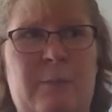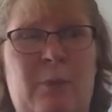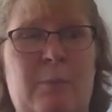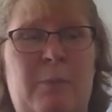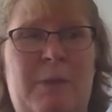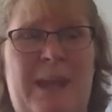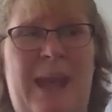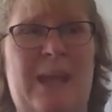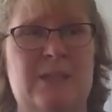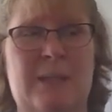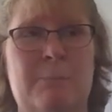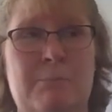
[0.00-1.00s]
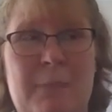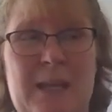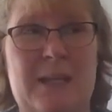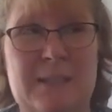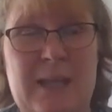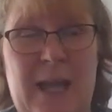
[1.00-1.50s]
probably actually
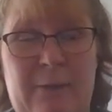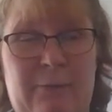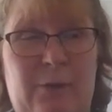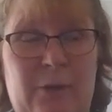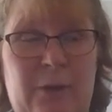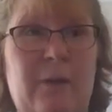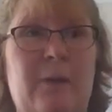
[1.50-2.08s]
minutes after,